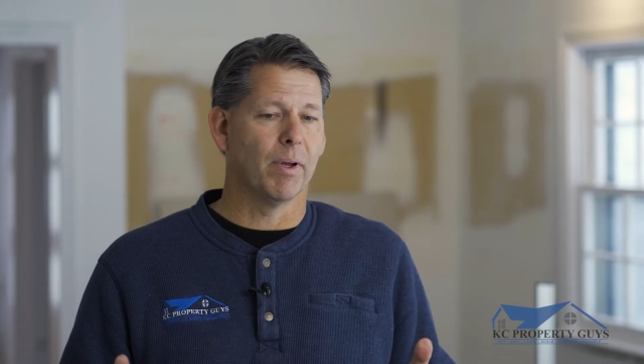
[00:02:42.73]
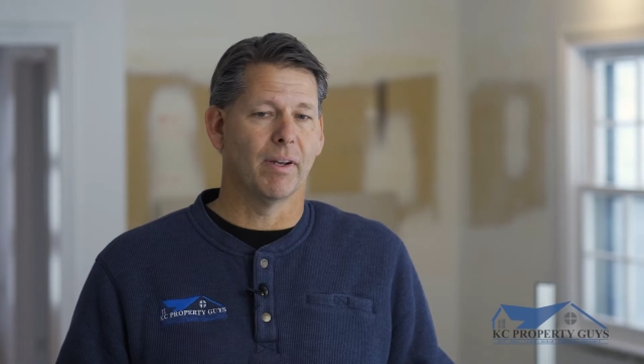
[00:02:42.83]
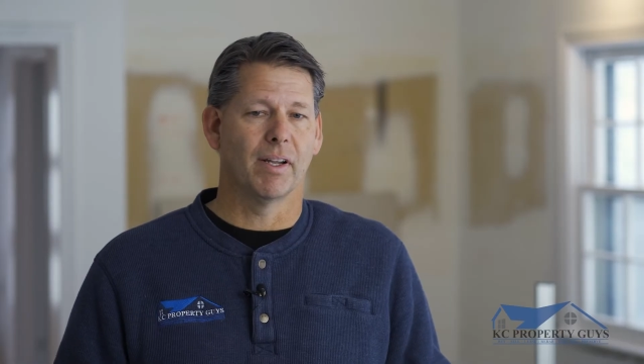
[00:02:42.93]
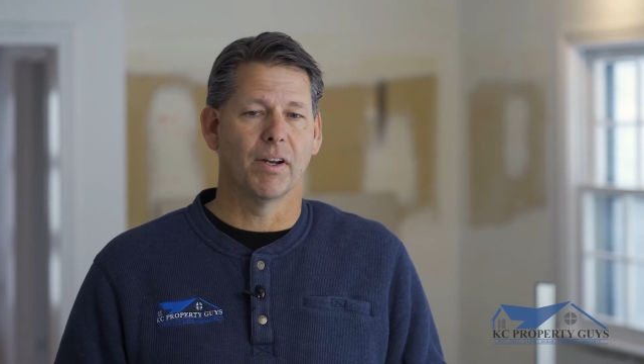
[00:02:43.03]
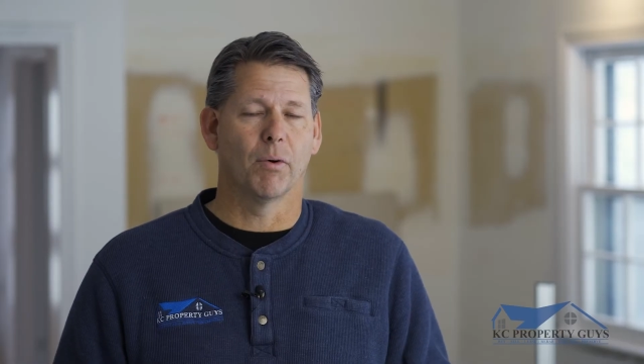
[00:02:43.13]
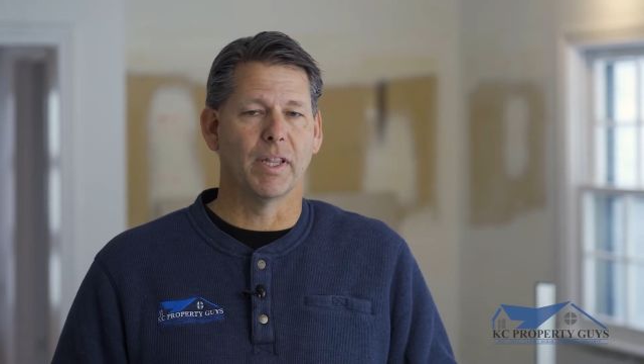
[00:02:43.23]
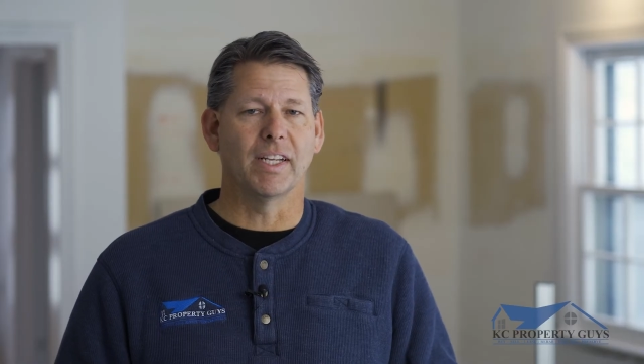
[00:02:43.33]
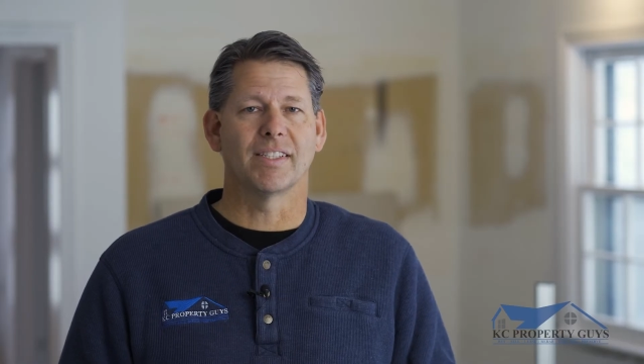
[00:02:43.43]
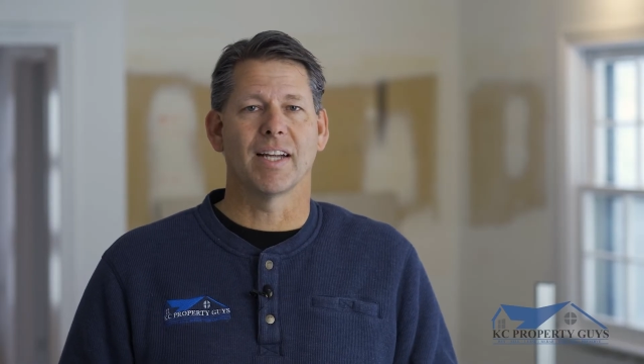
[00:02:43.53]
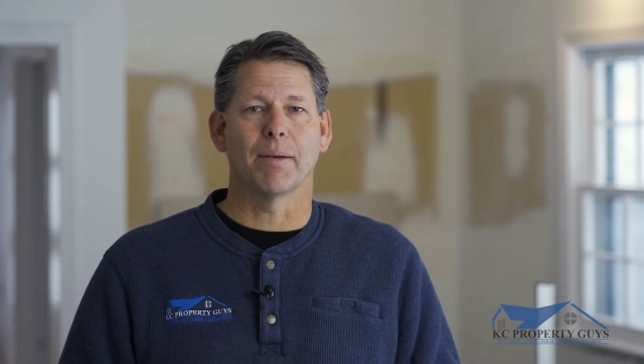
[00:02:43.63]
when, in
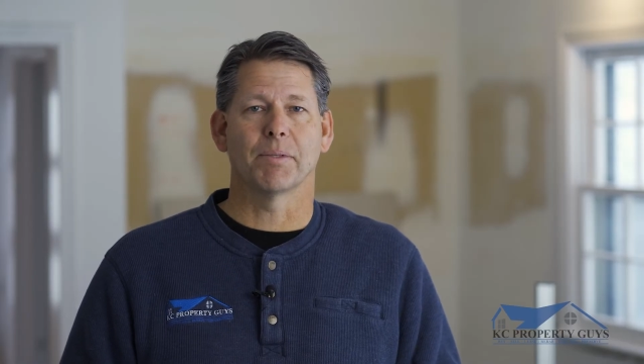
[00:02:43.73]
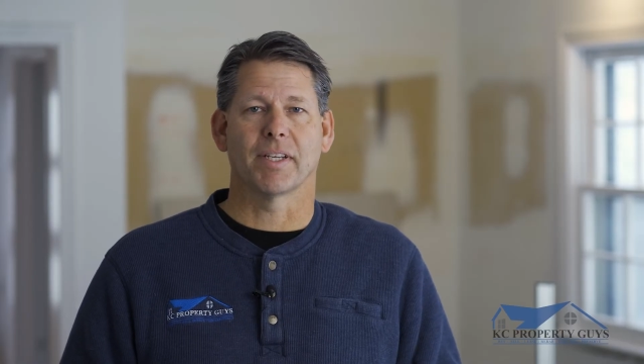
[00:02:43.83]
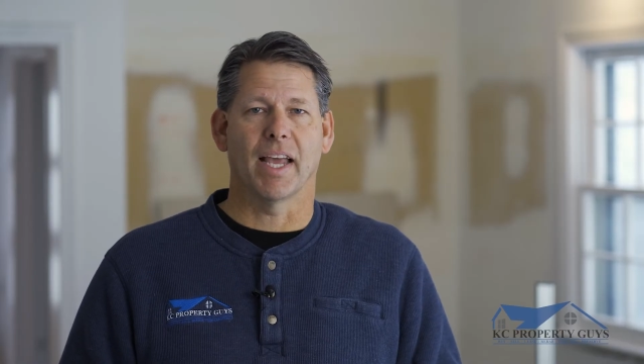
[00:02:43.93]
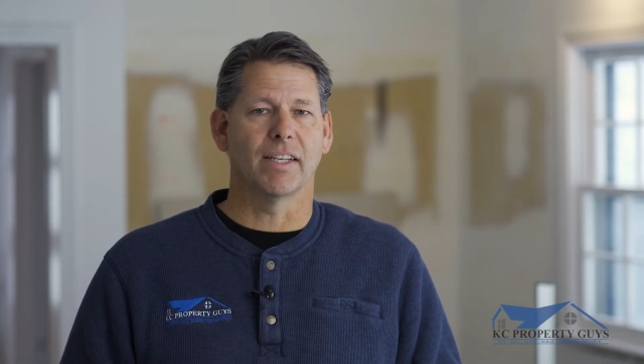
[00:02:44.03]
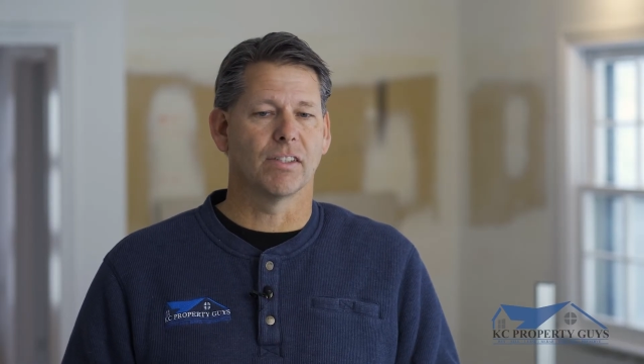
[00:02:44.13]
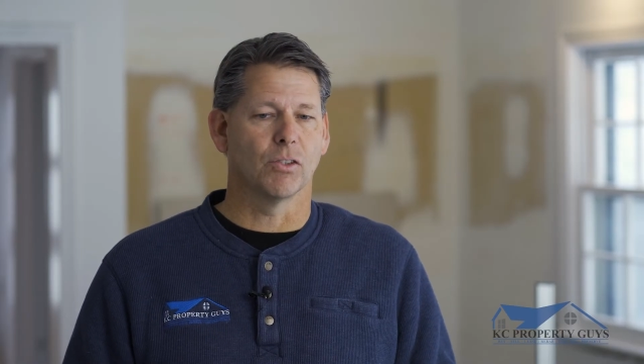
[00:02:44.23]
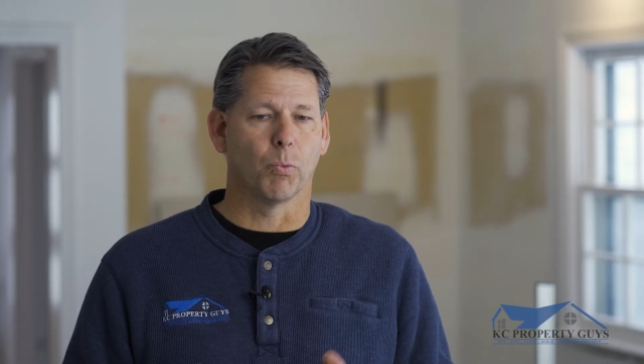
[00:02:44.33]
these types of cases,